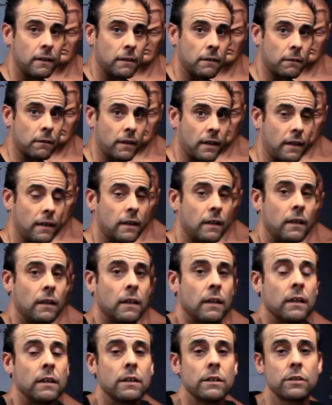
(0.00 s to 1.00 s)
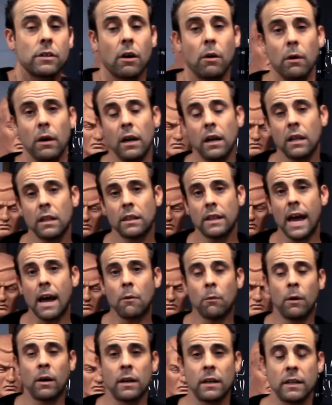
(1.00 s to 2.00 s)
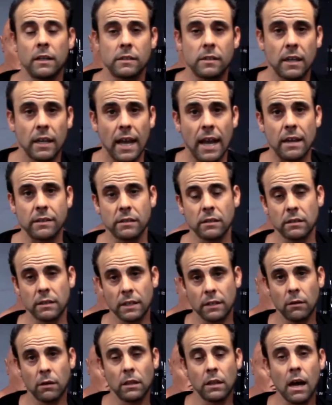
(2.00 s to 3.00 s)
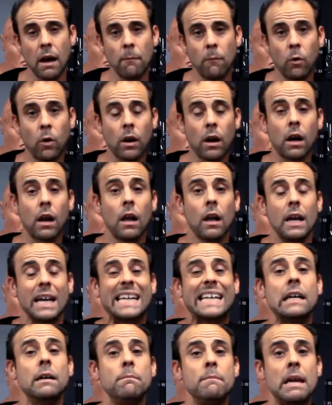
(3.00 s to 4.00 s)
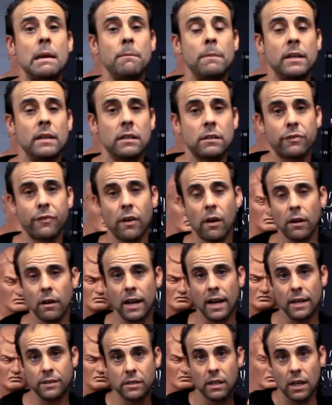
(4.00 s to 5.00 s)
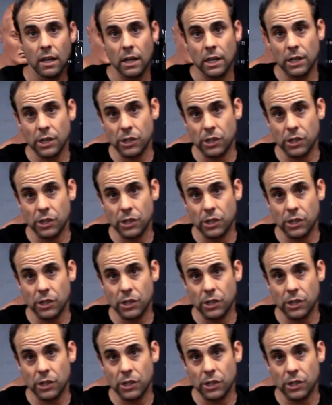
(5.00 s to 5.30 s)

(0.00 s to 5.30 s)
Okay, so that one has a lot more commitment as far as